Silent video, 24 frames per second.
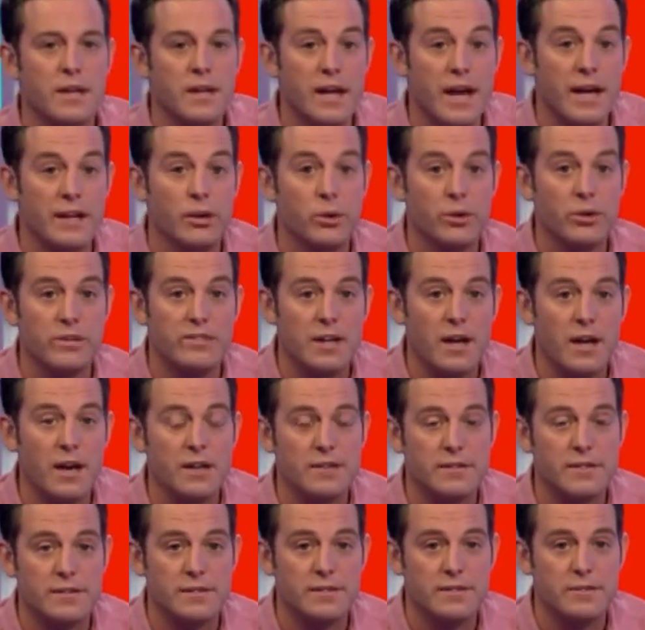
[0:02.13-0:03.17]
Yeah, it all
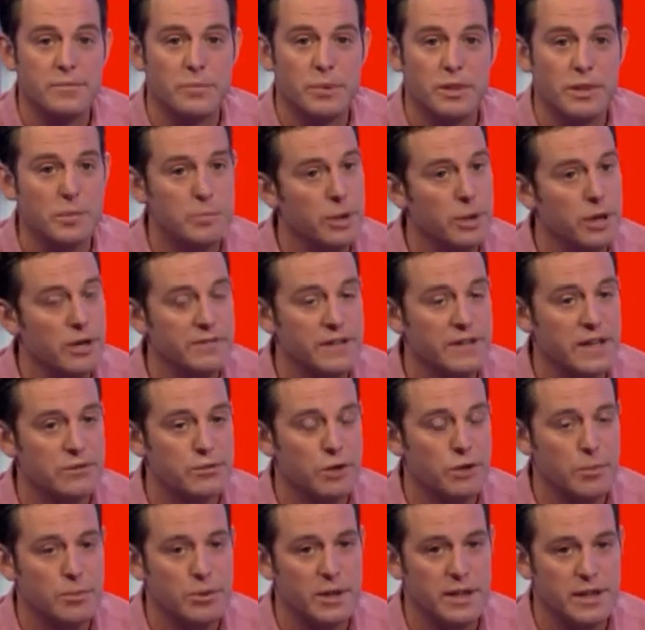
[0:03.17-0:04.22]
started with a perfect
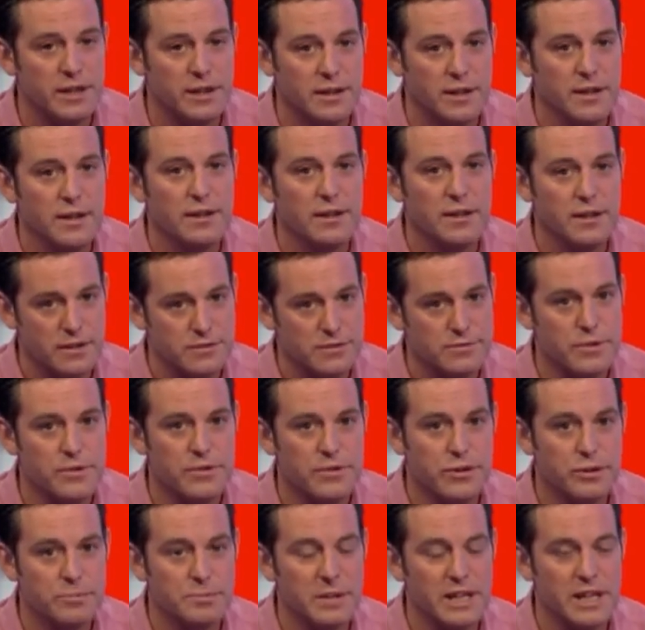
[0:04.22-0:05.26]
robbery, as Ruth
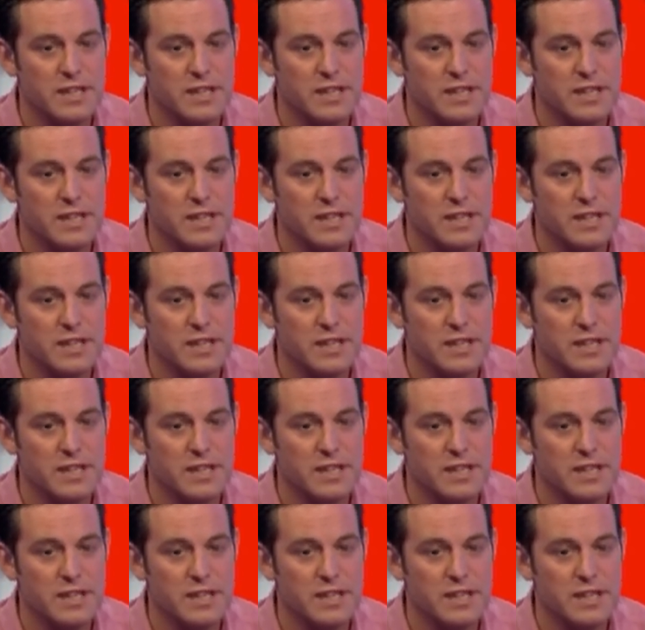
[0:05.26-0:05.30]
Goodman